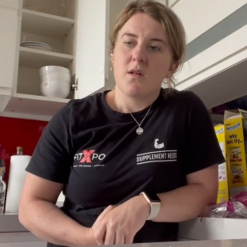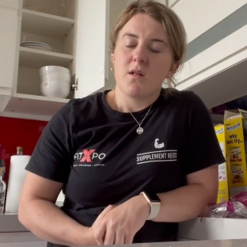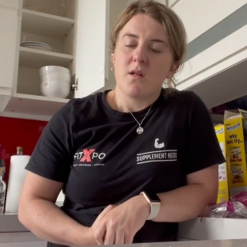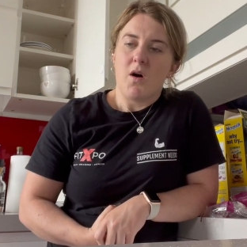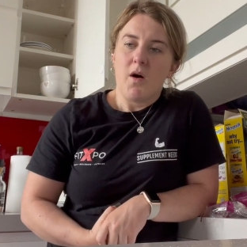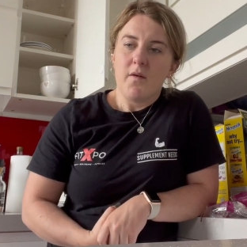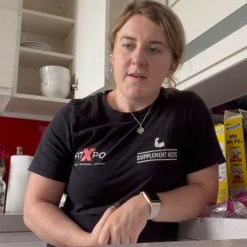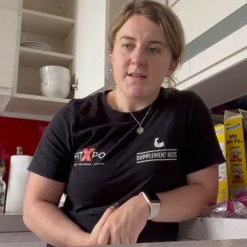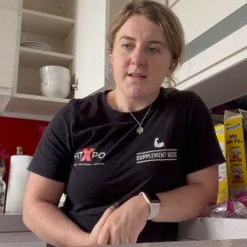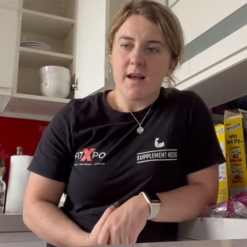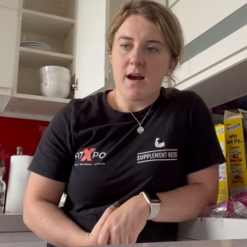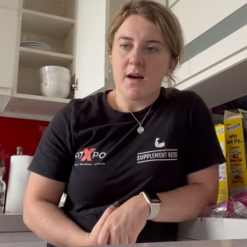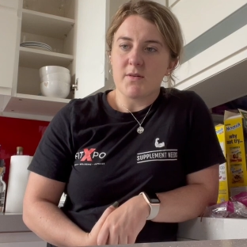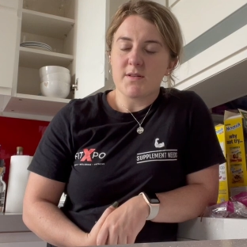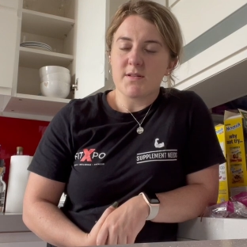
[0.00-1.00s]
obviously
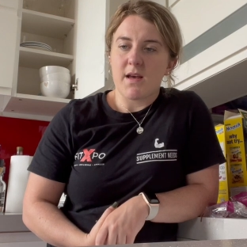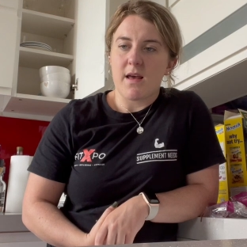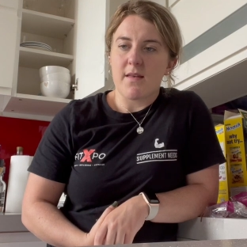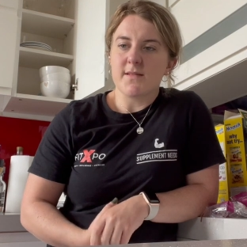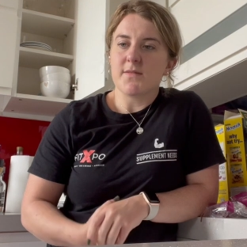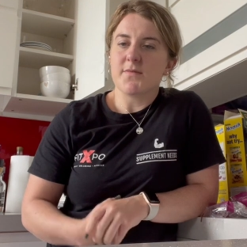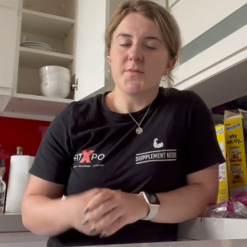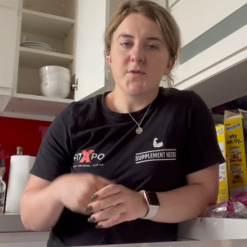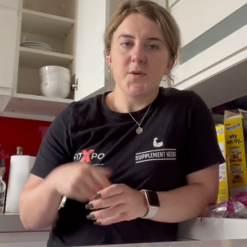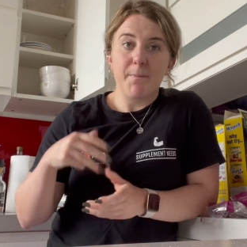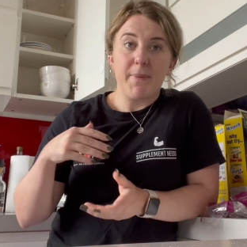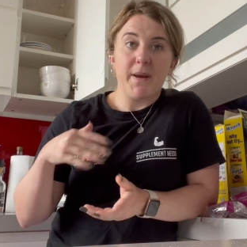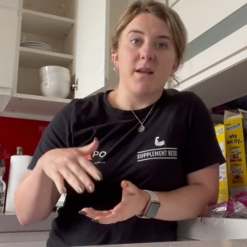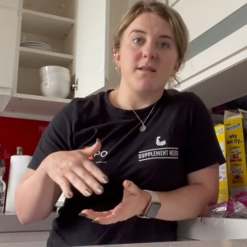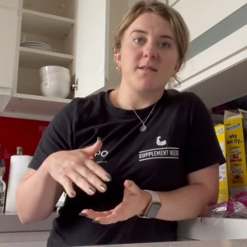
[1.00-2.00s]
I would say there's some
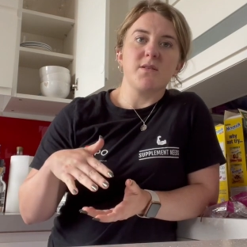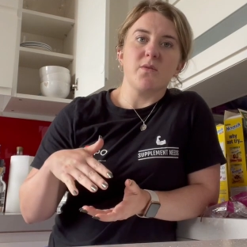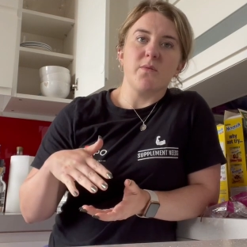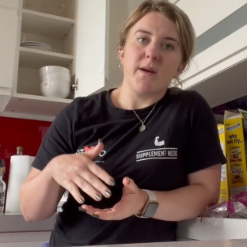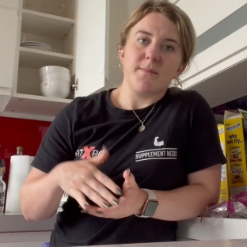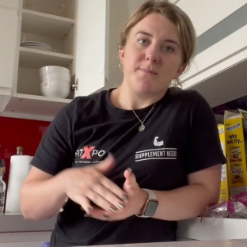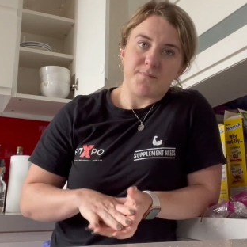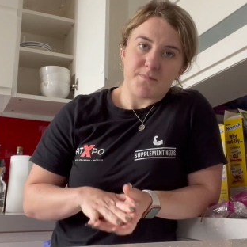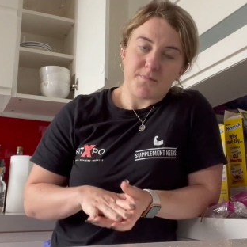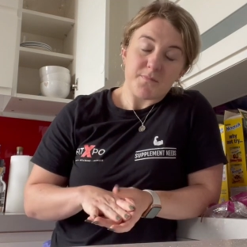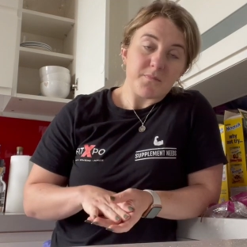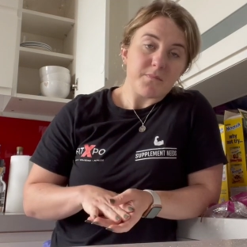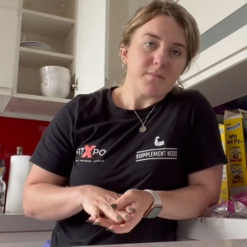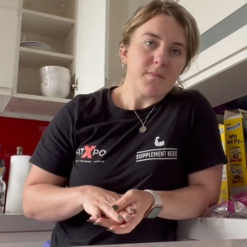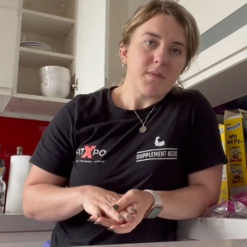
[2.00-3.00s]
pillars to it,
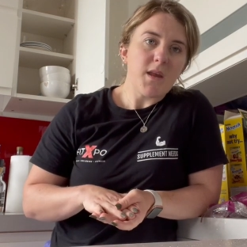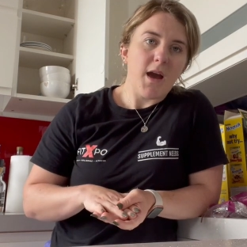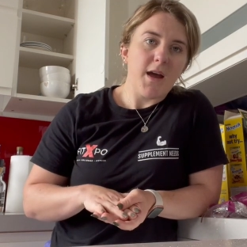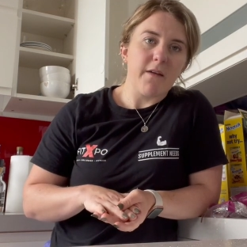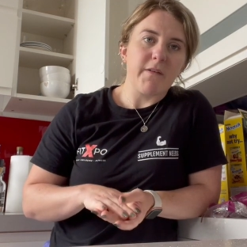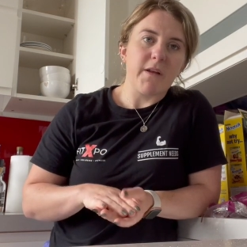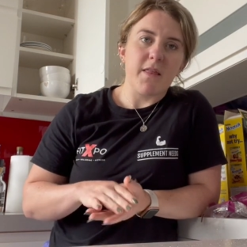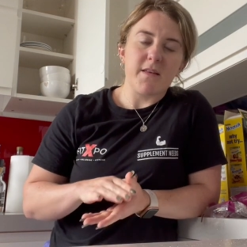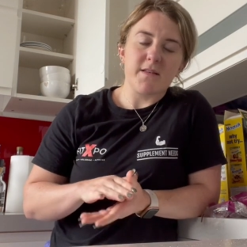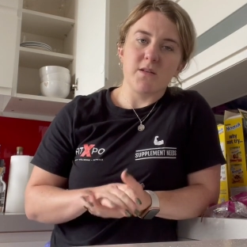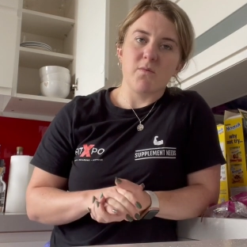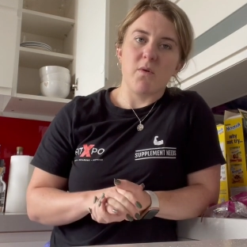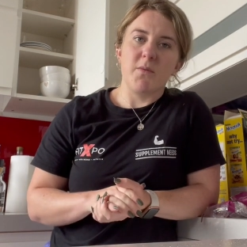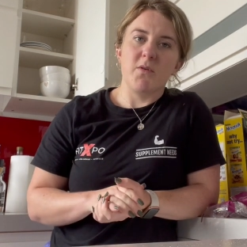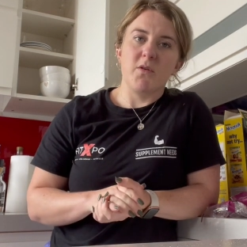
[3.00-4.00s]
and I feel like this
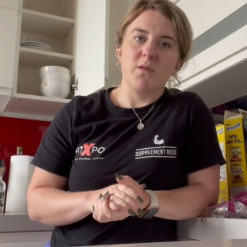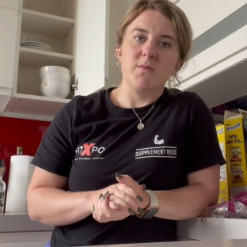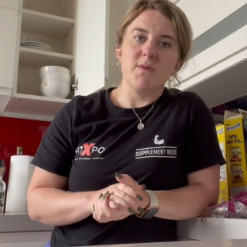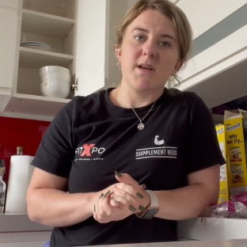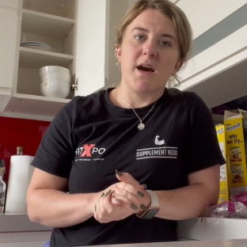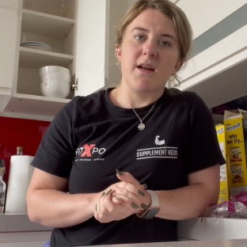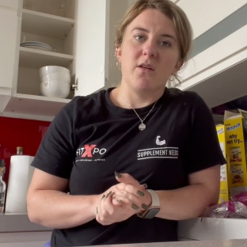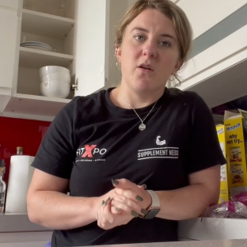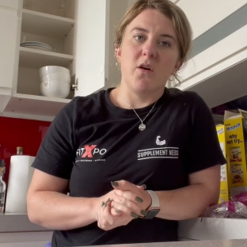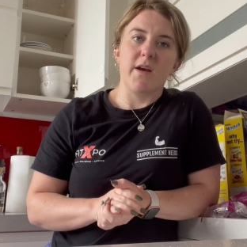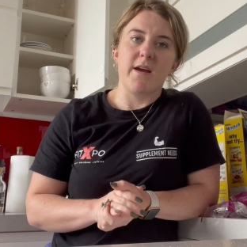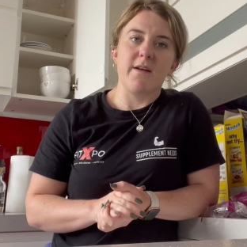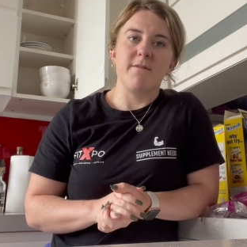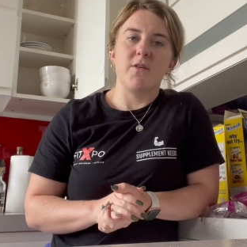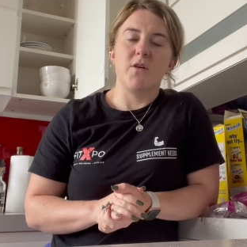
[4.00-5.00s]
is what Paul was kind of
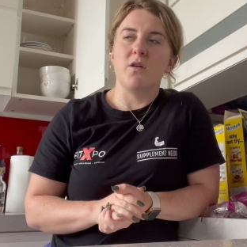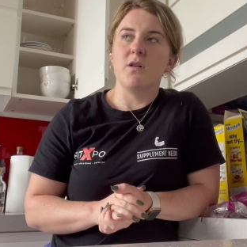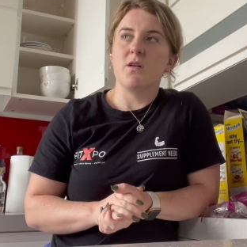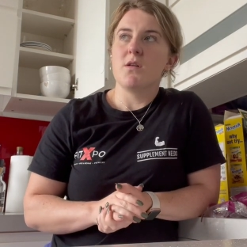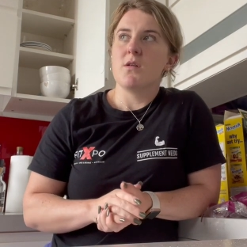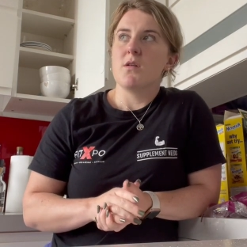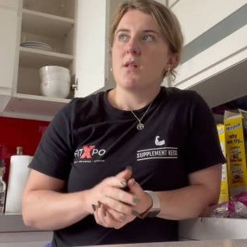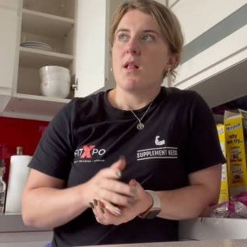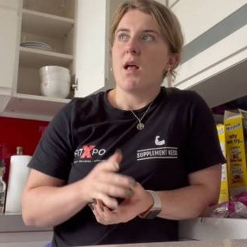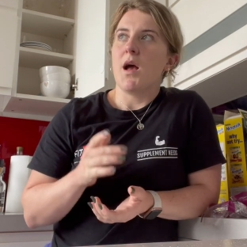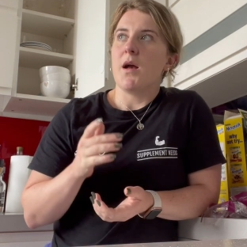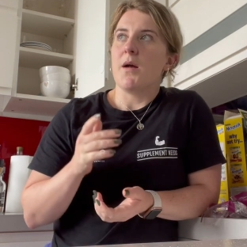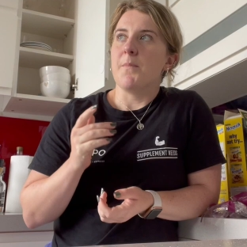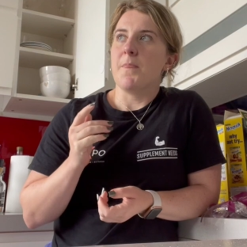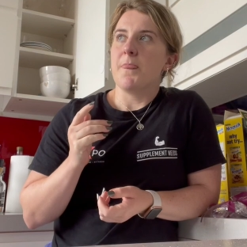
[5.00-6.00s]
looking for,
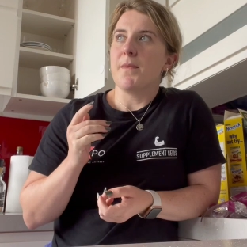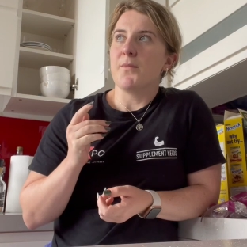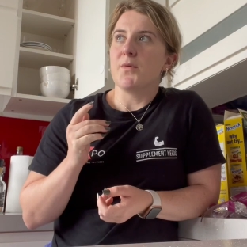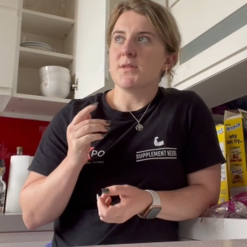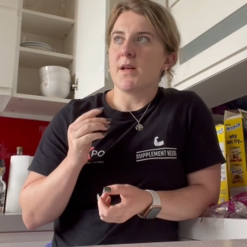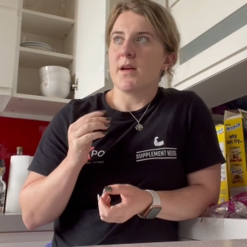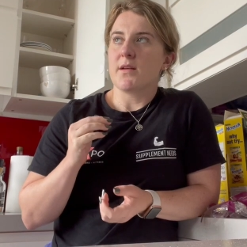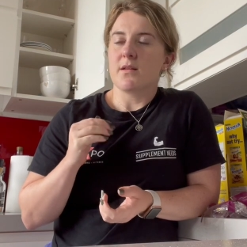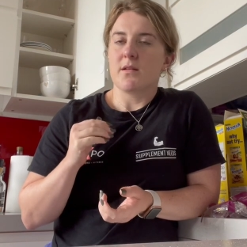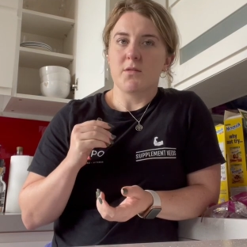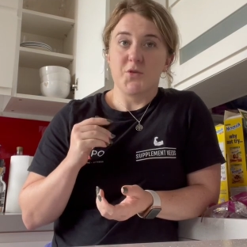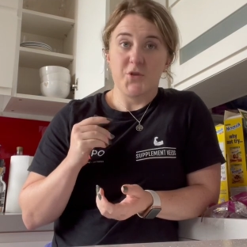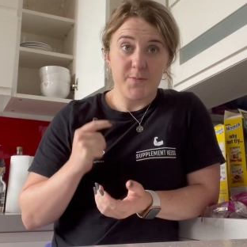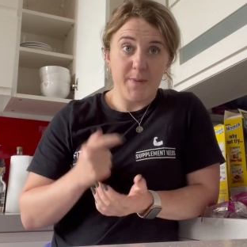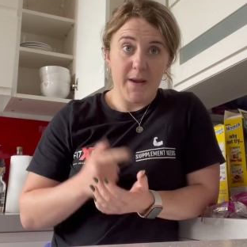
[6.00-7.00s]
was like
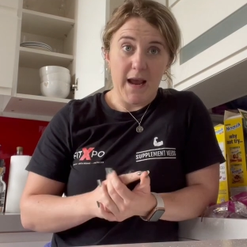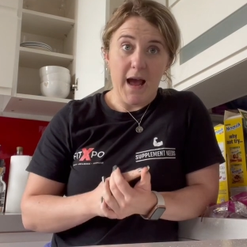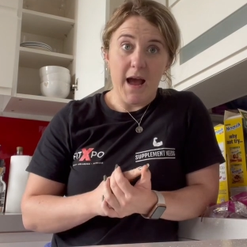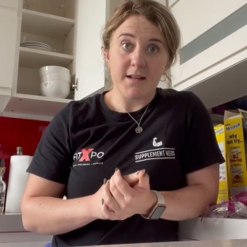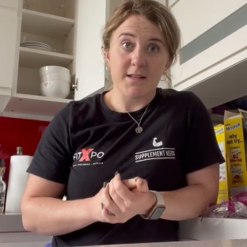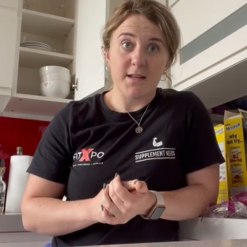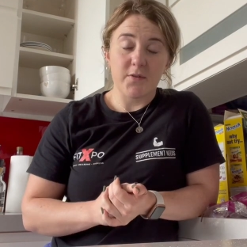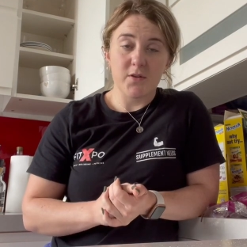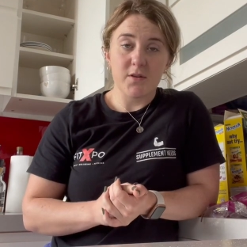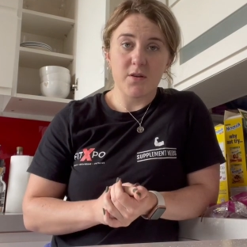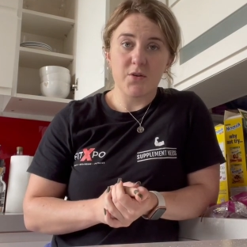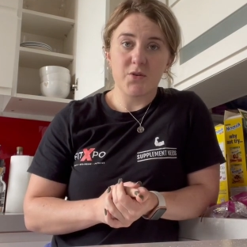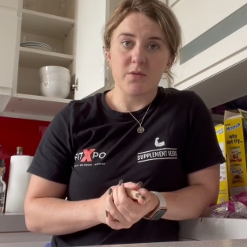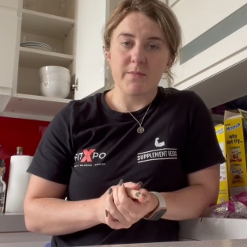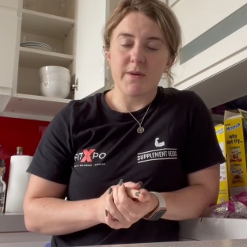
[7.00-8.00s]
just being active on
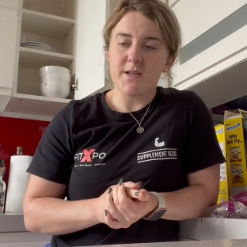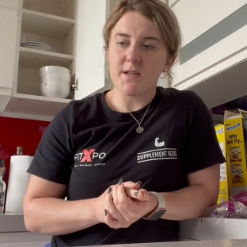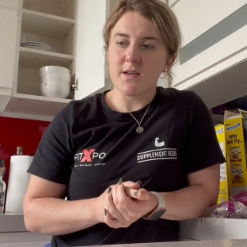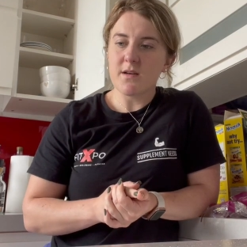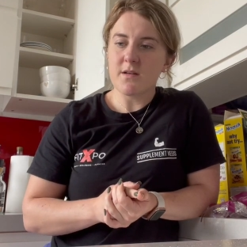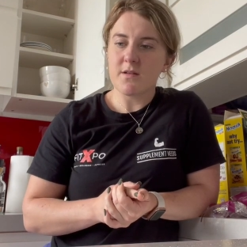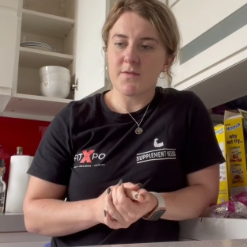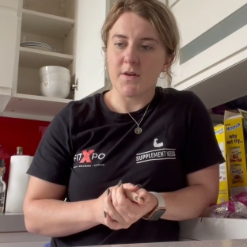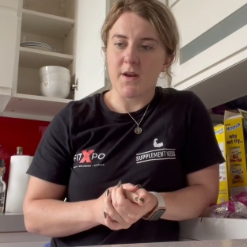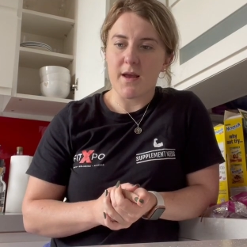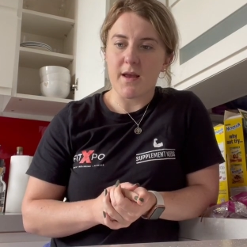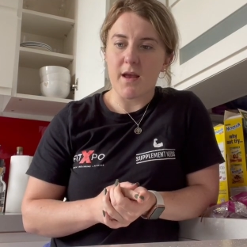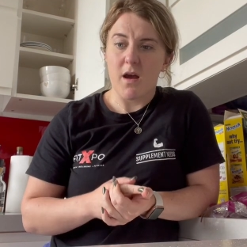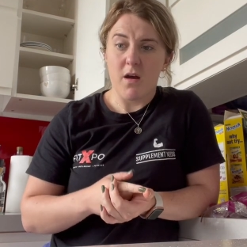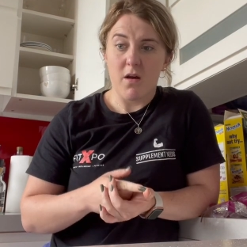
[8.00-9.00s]
social media for
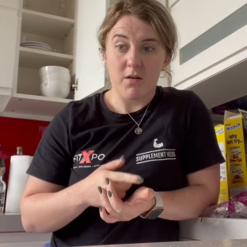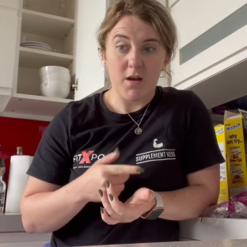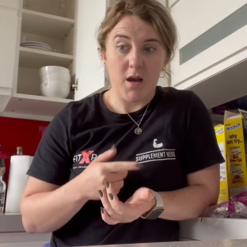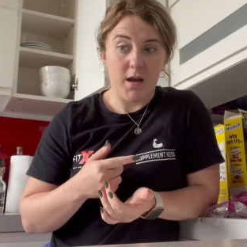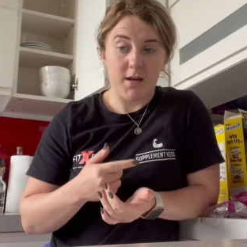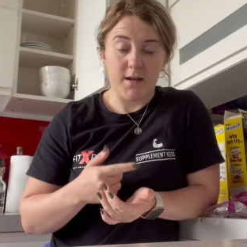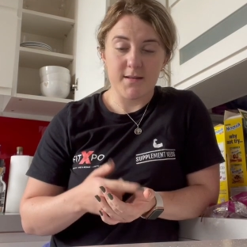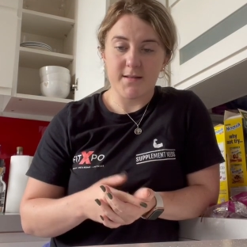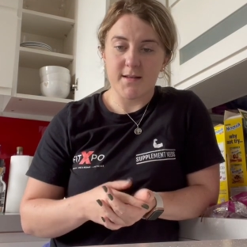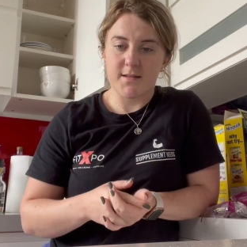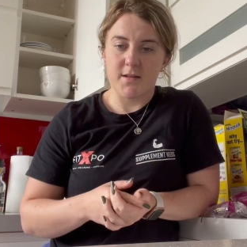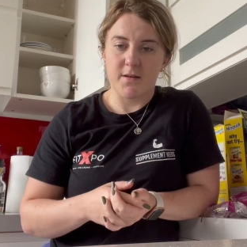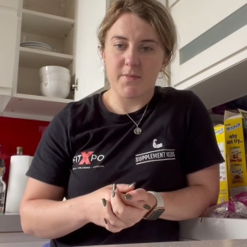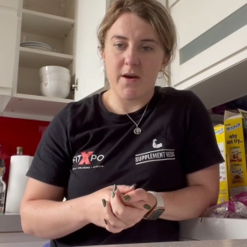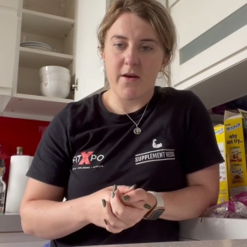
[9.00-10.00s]
like a
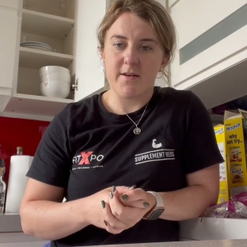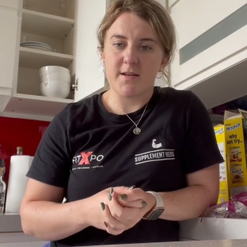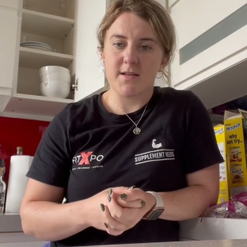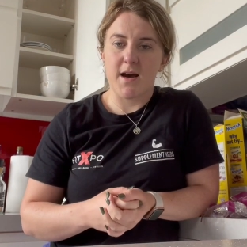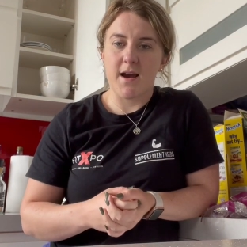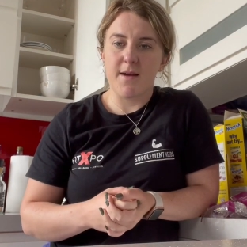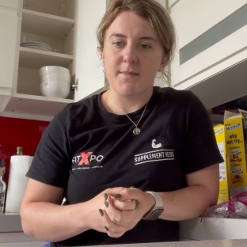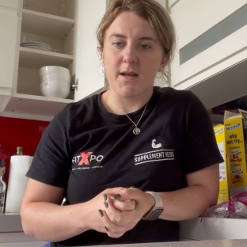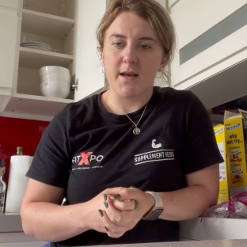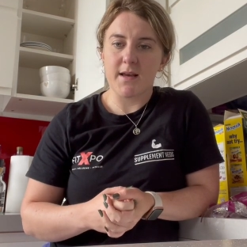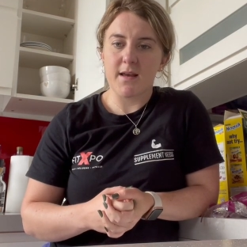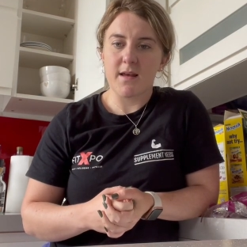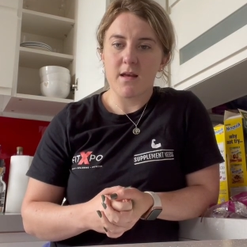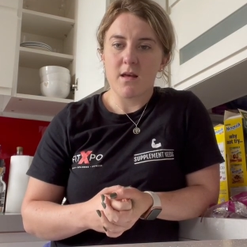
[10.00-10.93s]
consistent period of time. Like,